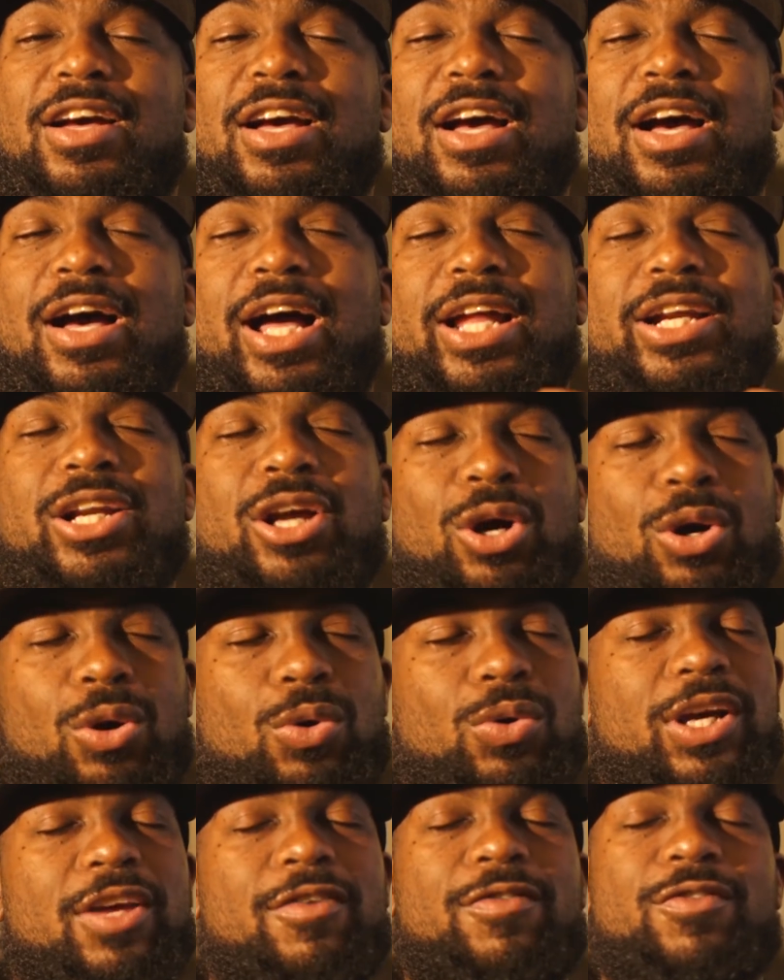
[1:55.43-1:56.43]
I know
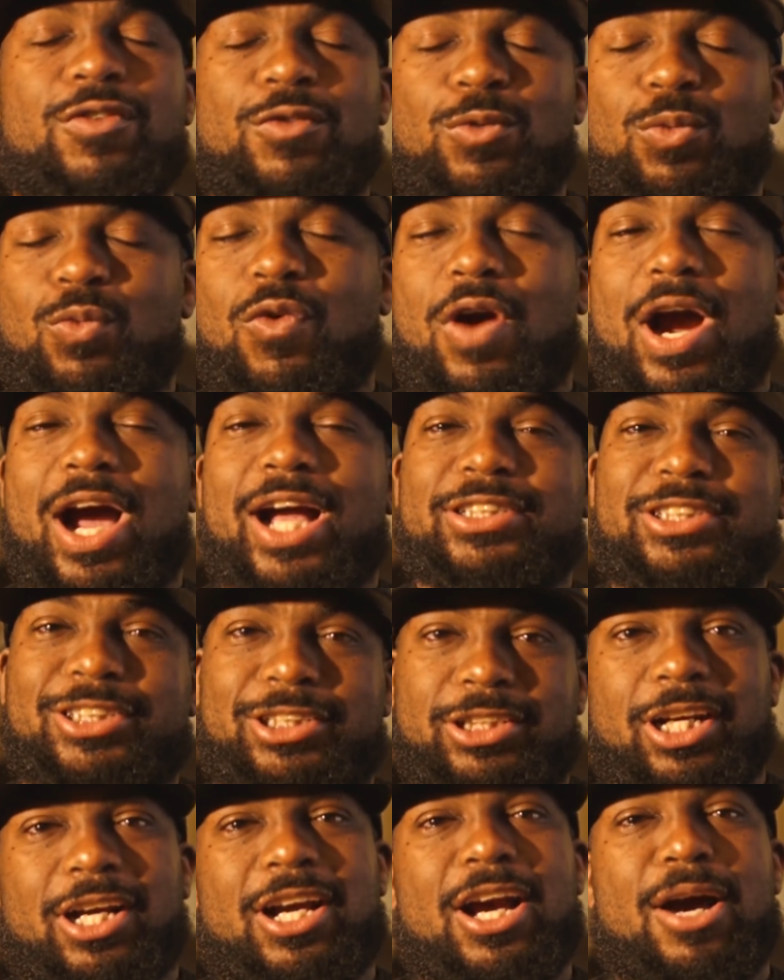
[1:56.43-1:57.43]
if you watched
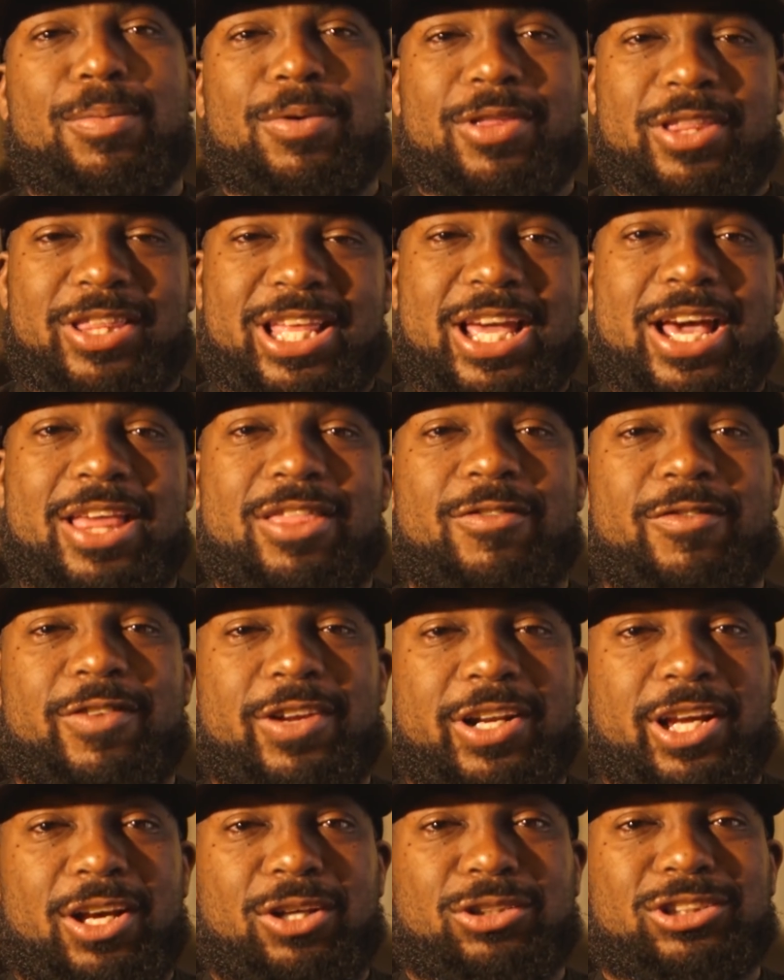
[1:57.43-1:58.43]
a couple of the other
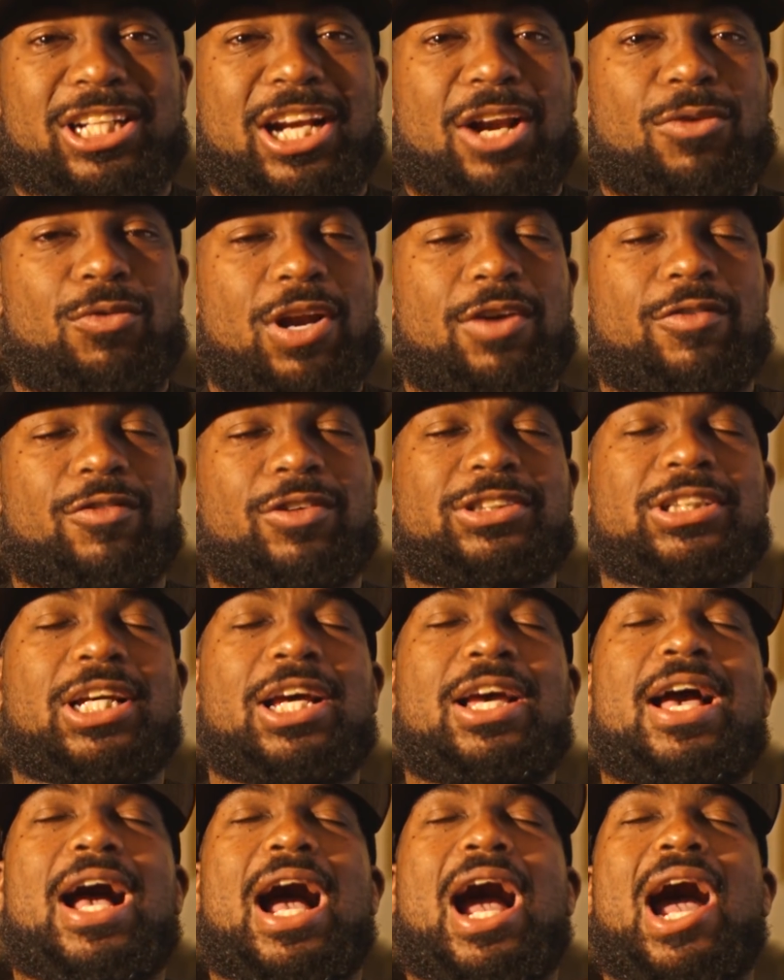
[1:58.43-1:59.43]
videos that I referenced,
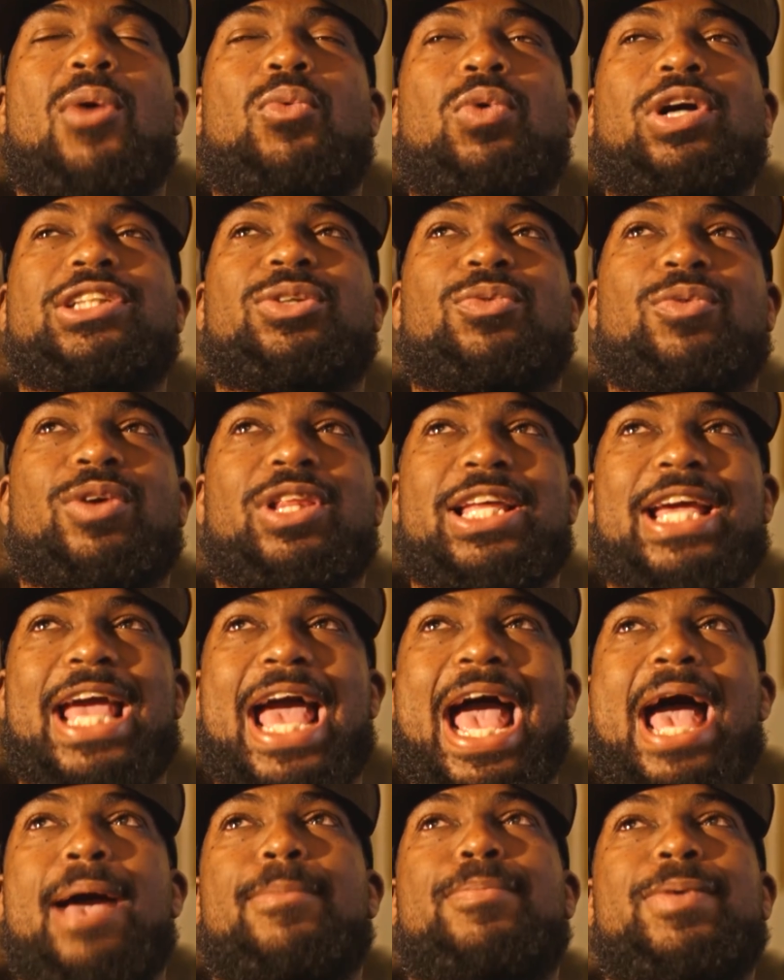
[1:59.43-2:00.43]
I wasn't really happy